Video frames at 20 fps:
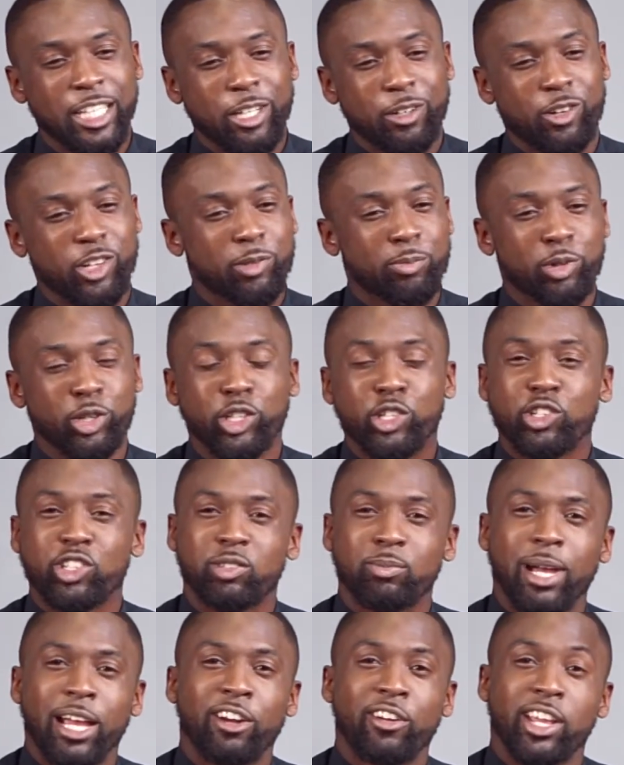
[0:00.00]
was
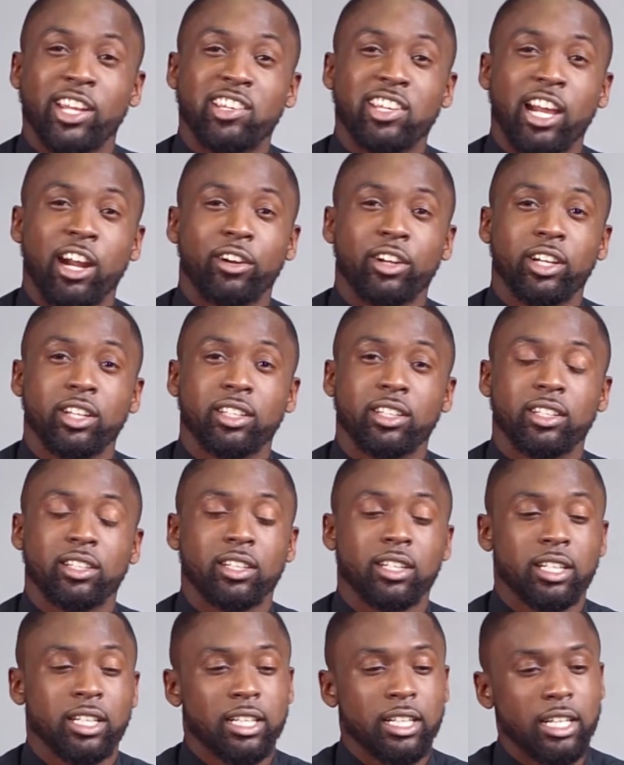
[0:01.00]
produced by Red Chariot.
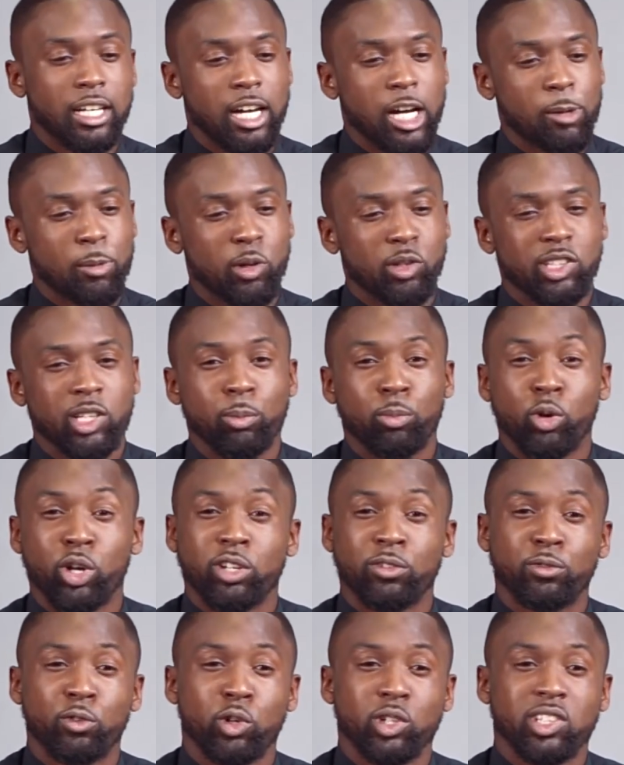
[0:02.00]
I'm out of
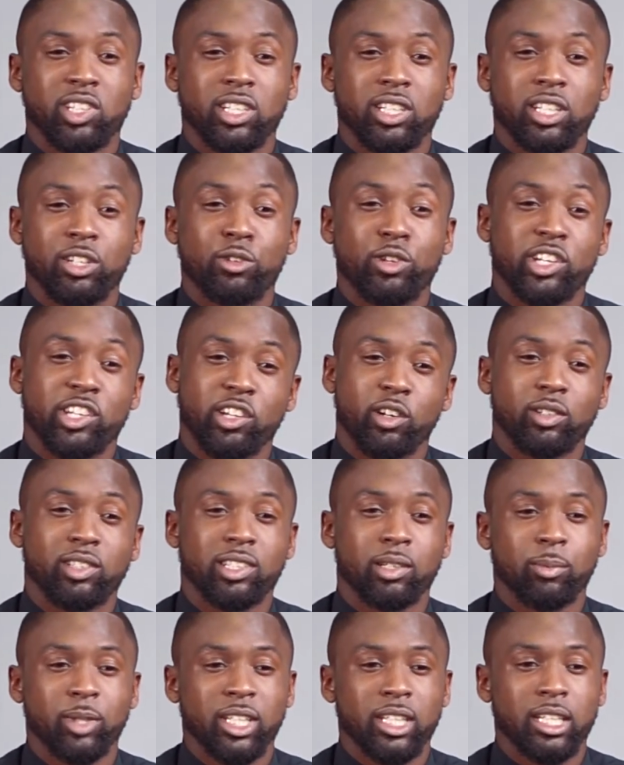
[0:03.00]
Point Fortin, he reached out
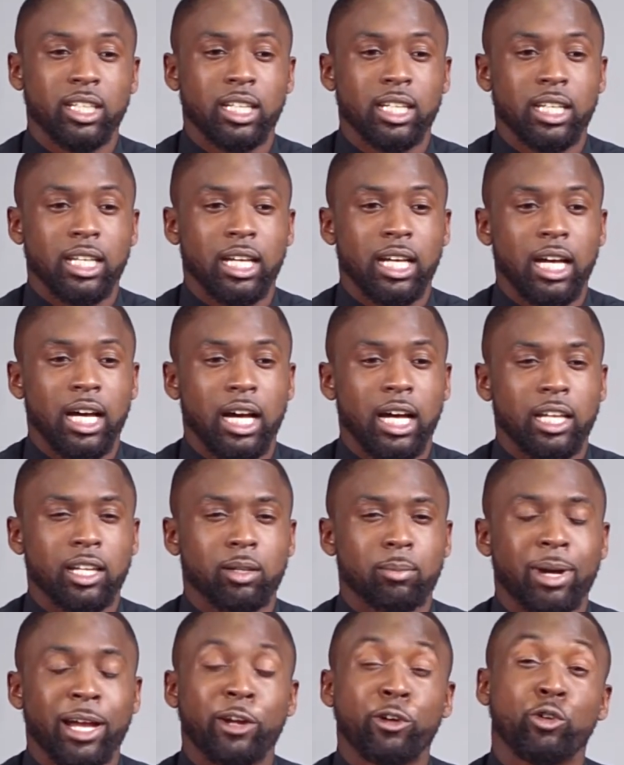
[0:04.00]
to me
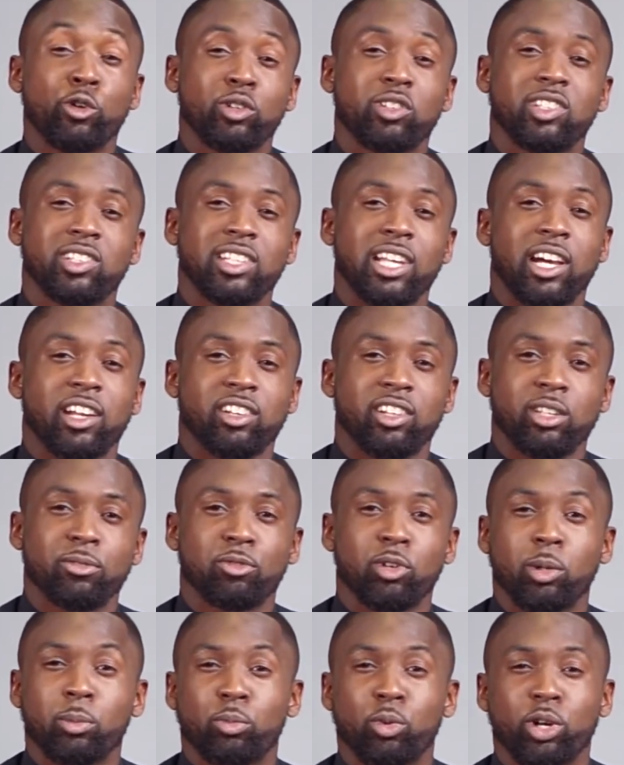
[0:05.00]
and my roots is actually
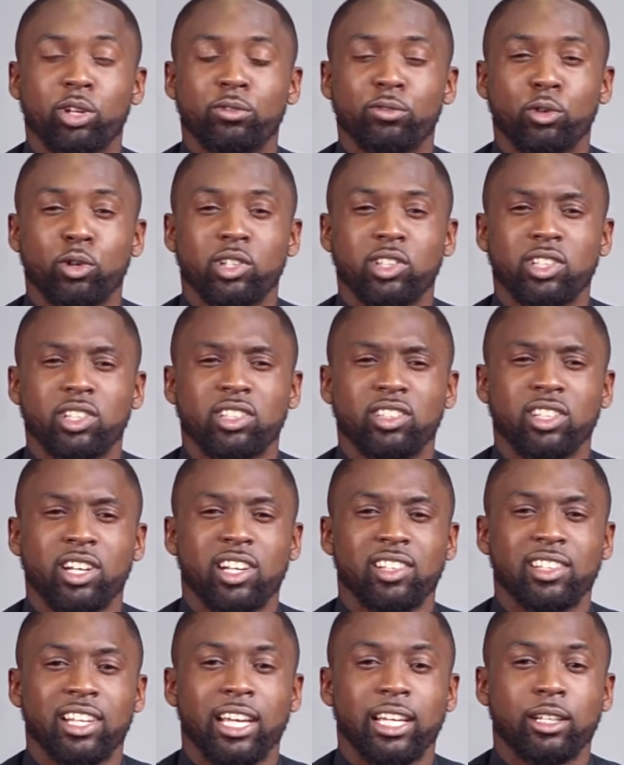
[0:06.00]
from Point Fortin, so I
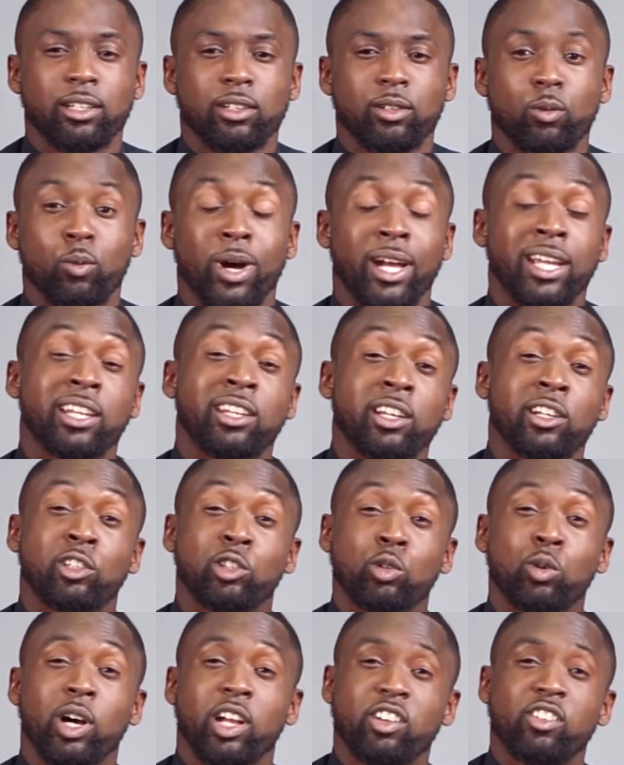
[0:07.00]
was like, why not
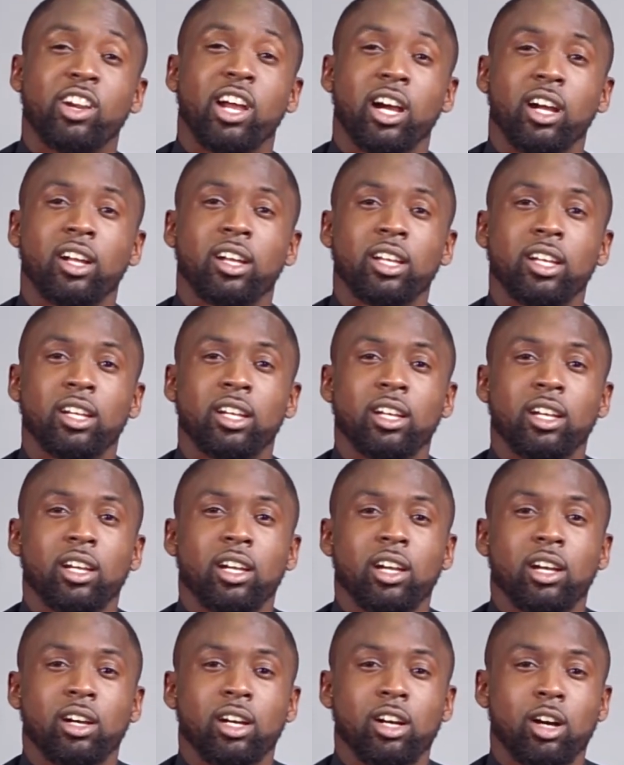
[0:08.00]
do a track
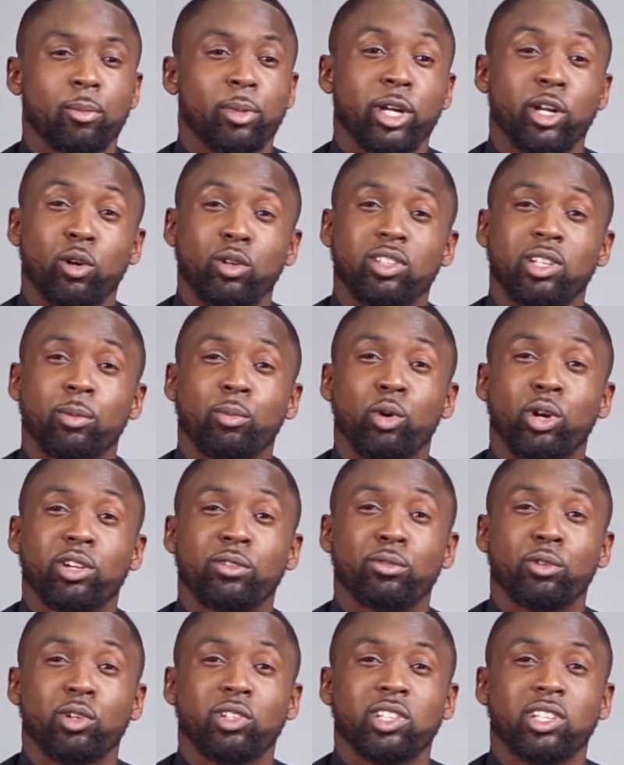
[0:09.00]
coming out of Point
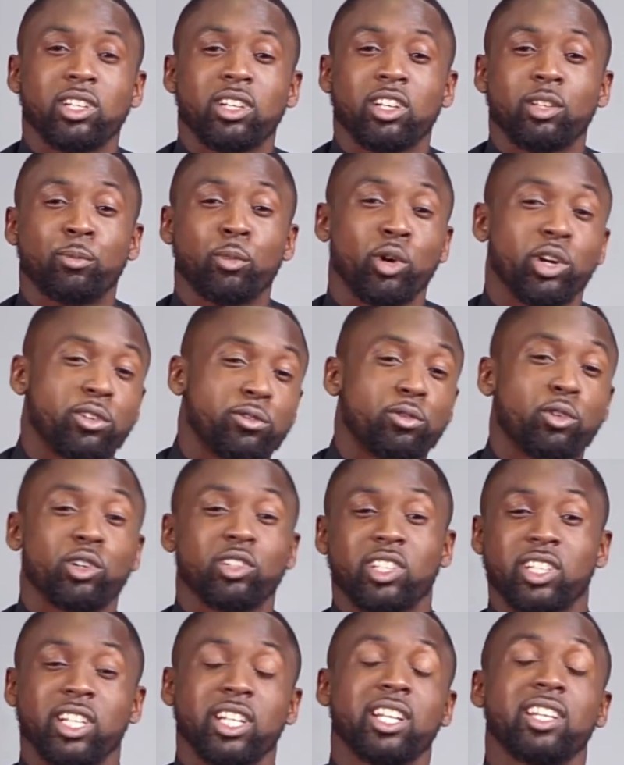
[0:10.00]
Fortin? Because Point
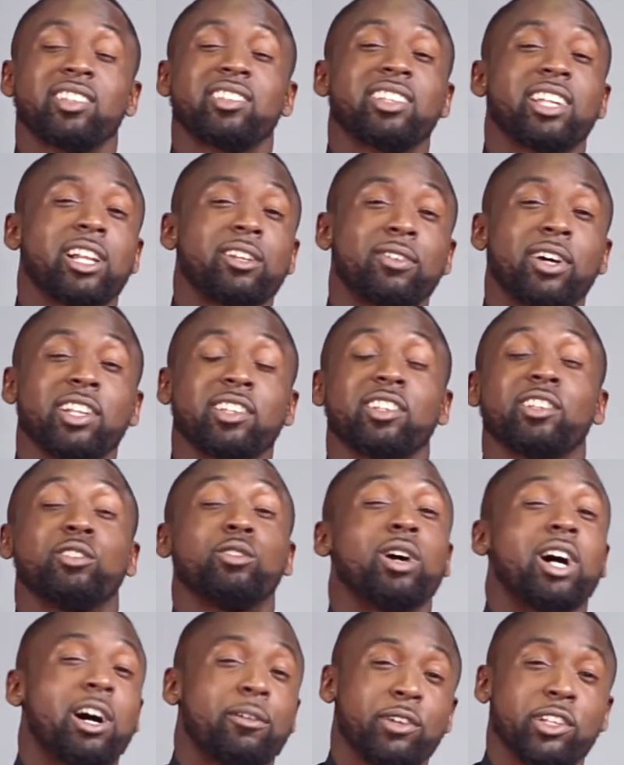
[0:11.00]
Fortin in itself has
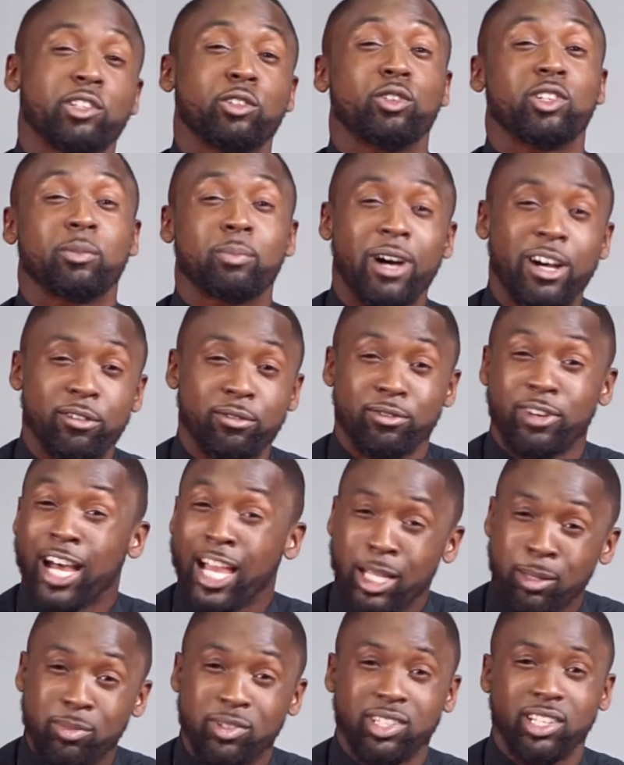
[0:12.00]
its, have its own
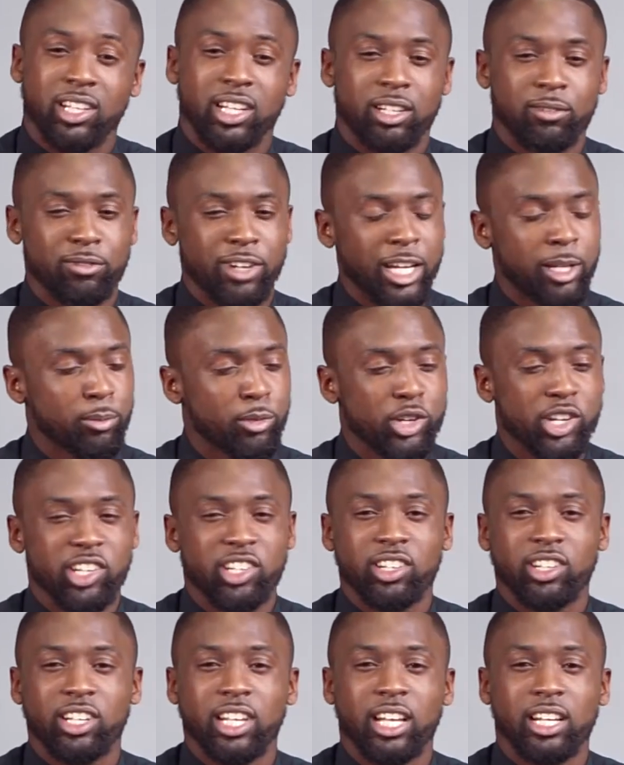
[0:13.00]
vibes now, and
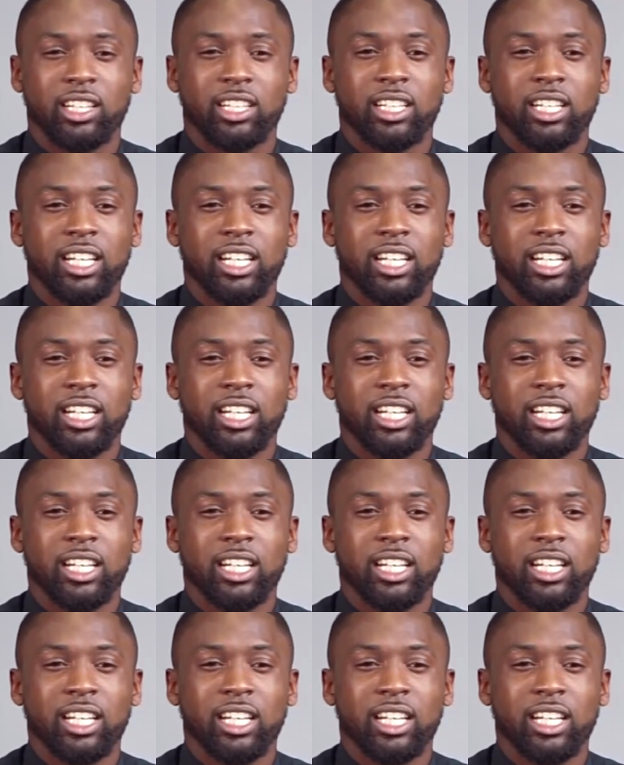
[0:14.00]
vibration and